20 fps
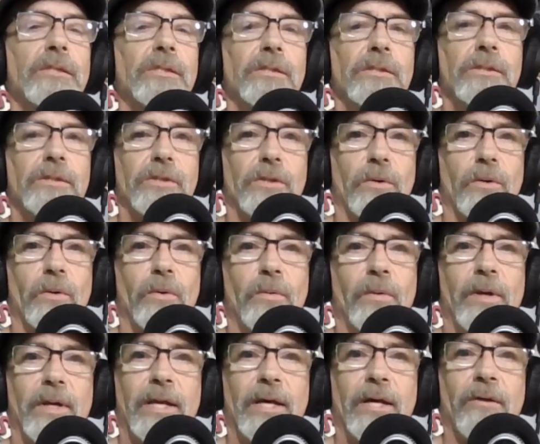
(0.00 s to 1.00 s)
So
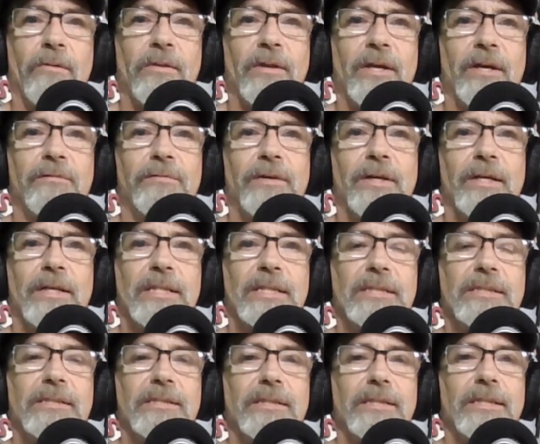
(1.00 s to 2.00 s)
now that I've
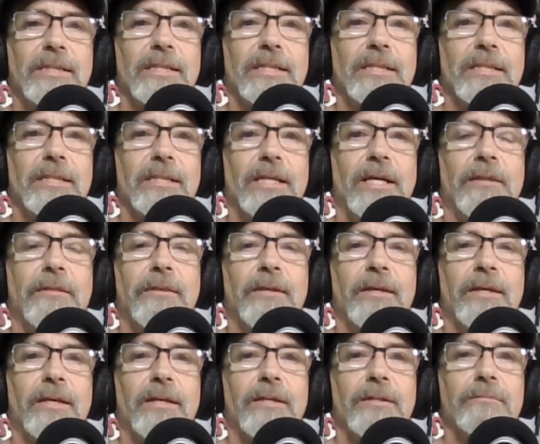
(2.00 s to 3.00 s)
got, I
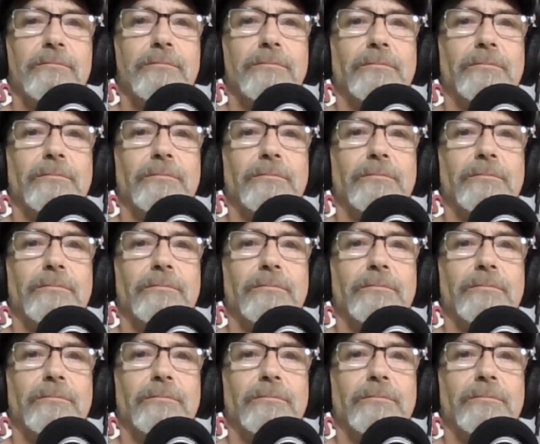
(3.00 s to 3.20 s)
think